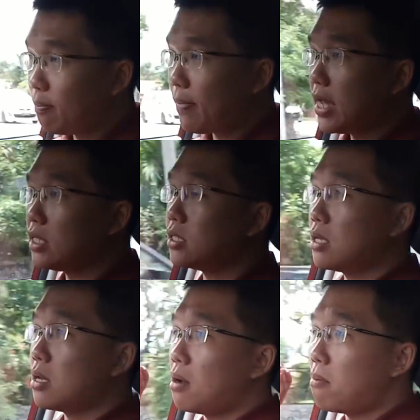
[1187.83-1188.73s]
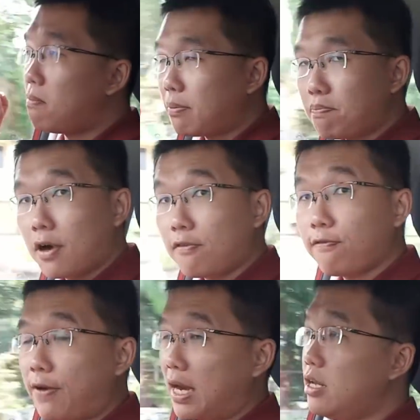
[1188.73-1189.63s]
the best, but
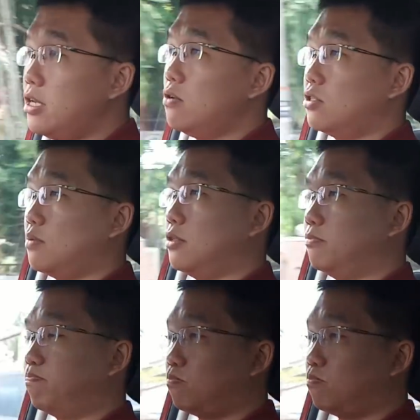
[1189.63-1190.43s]
perfectly usable.